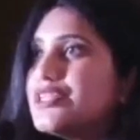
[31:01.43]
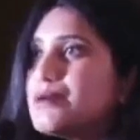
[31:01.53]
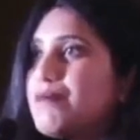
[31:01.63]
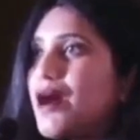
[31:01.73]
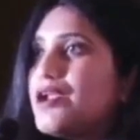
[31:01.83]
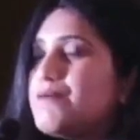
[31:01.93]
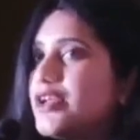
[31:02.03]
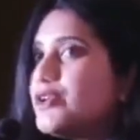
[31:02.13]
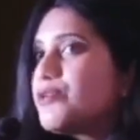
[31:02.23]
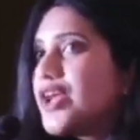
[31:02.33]
in the
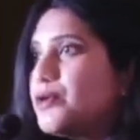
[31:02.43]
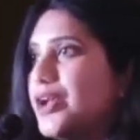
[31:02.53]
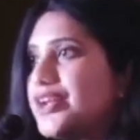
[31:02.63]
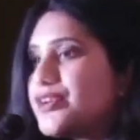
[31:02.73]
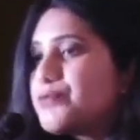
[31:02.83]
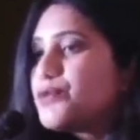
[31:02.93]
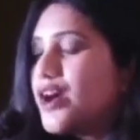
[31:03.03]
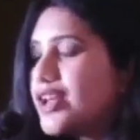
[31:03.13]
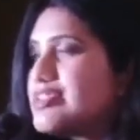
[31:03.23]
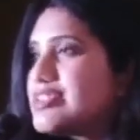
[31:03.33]
parliament to regulate
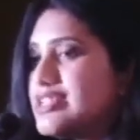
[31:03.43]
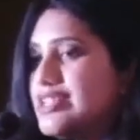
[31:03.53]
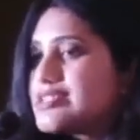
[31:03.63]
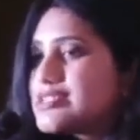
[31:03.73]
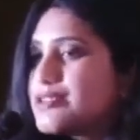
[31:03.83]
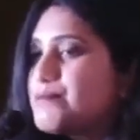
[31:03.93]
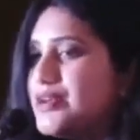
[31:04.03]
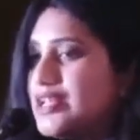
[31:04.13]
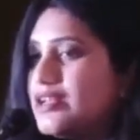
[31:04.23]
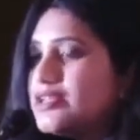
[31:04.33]
cryptocurrencies. The
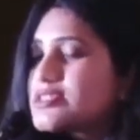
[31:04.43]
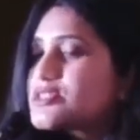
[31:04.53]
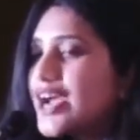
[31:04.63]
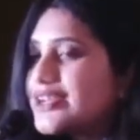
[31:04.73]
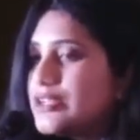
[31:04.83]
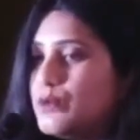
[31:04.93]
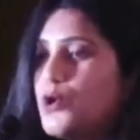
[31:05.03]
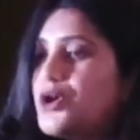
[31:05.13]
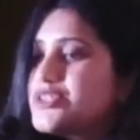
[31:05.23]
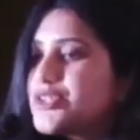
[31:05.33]
bill's title
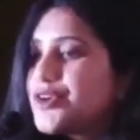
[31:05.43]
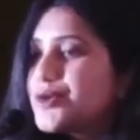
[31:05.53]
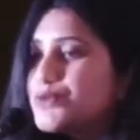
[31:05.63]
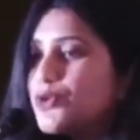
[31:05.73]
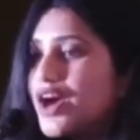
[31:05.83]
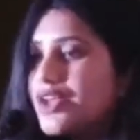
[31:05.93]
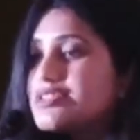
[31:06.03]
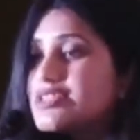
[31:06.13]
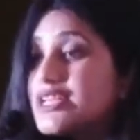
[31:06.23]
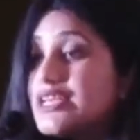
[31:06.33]
was the
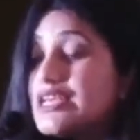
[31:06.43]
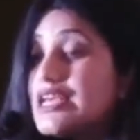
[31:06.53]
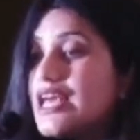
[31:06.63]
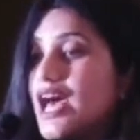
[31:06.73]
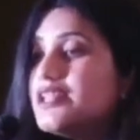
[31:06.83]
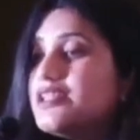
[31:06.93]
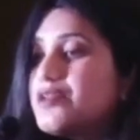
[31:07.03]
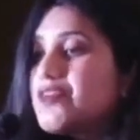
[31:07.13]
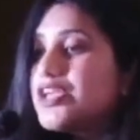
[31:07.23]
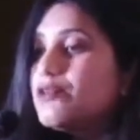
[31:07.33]
Cryptocurrency and the
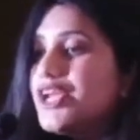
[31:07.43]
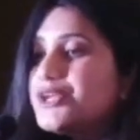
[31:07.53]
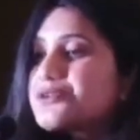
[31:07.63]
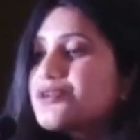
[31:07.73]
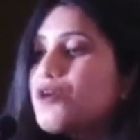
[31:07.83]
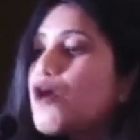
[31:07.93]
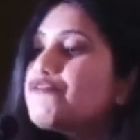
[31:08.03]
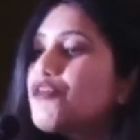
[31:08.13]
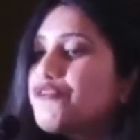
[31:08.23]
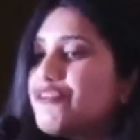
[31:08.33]
Regulation of
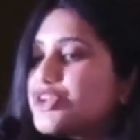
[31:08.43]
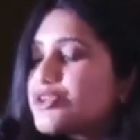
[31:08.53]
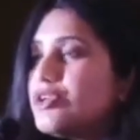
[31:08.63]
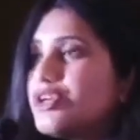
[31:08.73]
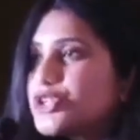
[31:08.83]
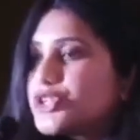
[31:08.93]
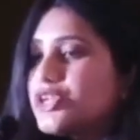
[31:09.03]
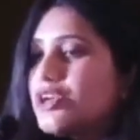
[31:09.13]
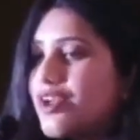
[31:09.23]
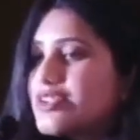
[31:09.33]
Official
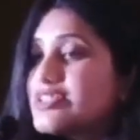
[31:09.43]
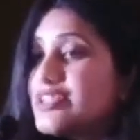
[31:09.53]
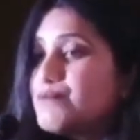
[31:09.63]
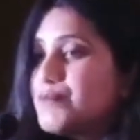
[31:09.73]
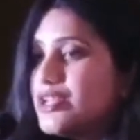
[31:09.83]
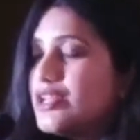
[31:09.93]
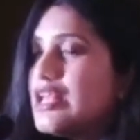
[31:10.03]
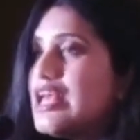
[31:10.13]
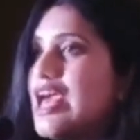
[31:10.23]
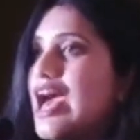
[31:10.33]
Digital Currency Bill.
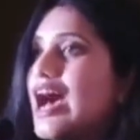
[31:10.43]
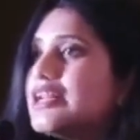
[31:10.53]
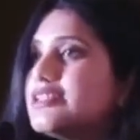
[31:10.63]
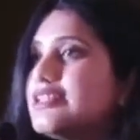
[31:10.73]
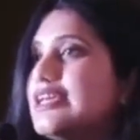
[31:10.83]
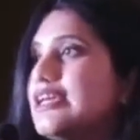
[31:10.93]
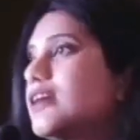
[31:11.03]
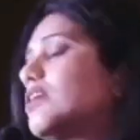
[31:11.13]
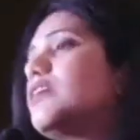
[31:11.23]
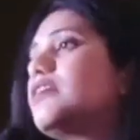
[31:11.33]
And
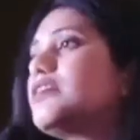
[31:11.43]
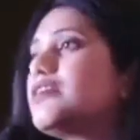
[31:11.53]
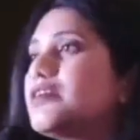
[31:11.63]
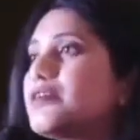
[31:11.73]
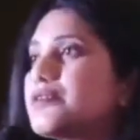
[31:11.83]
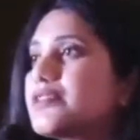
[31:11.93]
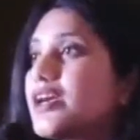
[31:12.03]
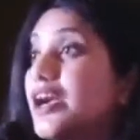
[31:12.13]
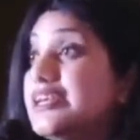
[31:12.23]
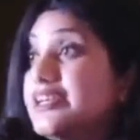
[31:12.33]
the
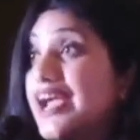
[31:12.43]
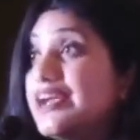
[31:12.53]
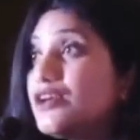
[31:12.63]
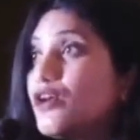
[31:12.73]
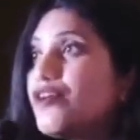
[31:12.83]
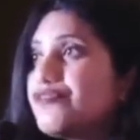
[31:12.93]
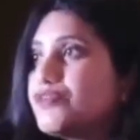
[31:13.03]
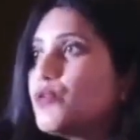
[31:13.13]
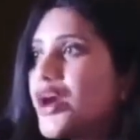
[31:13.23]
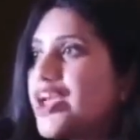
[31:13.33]
content of
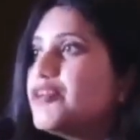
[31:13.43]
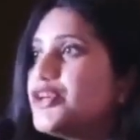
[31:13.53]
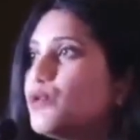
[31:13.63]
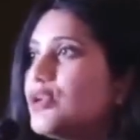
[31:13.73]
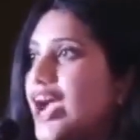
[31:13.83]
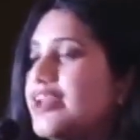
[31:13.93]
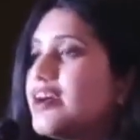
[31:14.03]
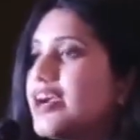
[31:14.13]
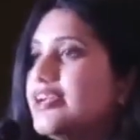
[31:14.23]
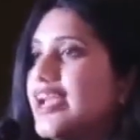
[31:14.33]
the whatever
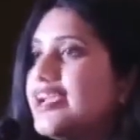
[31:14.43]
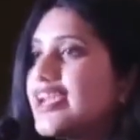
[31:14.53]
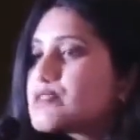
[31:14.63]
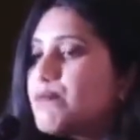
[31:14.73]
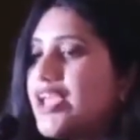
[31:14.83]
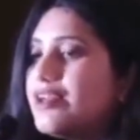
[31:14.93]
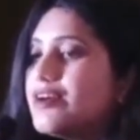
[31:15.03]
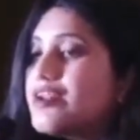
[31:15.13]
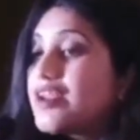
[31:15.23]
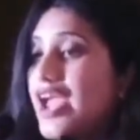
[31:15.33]
two-liner content
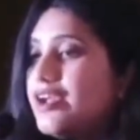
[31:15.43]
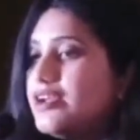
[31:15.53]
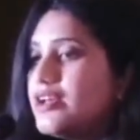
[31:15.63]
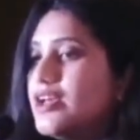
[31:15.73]
explainer read,